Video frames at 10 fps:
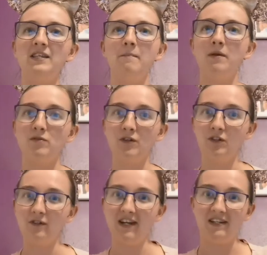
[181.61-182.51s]
is most
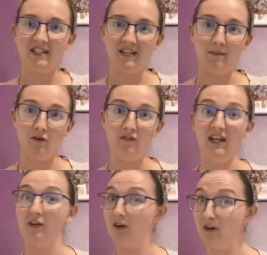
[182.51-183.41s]
underrated Disney
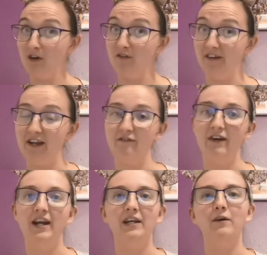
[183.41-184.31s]
movie, not your
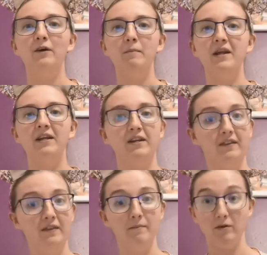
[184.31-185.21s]
favourite, in your
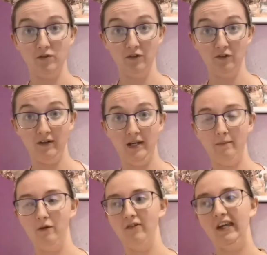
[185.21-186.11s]
opinion, the most
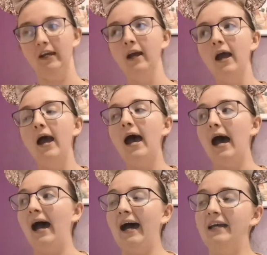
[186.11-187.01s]
underrated movie.
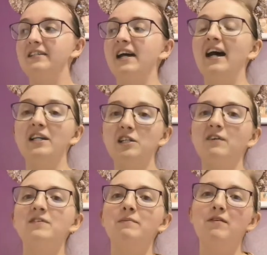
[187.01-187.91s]
And I
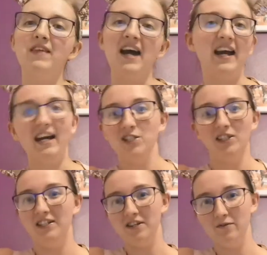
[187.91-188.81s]
chose a movie that I
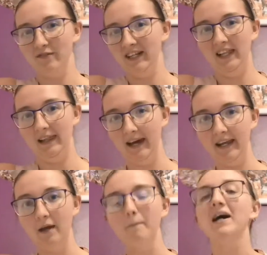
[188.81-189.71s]
actually don't really
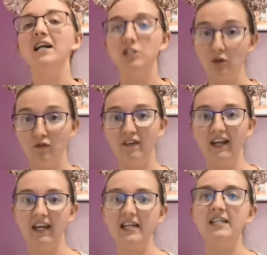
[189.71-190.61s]
like, but I do
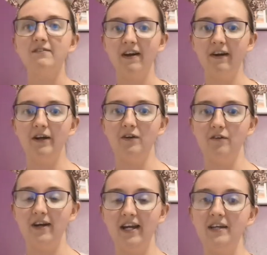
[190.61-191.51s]
think it is very
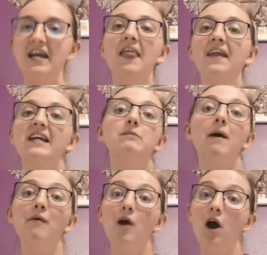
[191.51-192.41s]
underrated, and that is
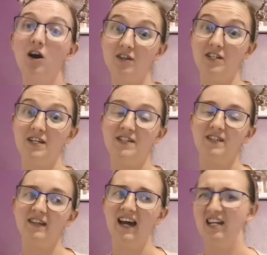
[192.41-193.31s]
Pocahontas.
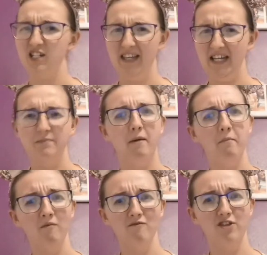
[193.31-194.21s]
I actually asked my
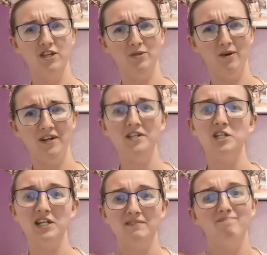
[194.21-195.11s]
mum for this one, and
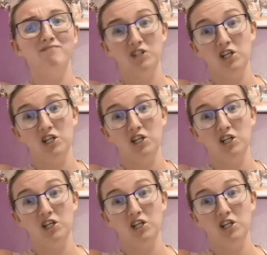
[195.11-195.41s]
she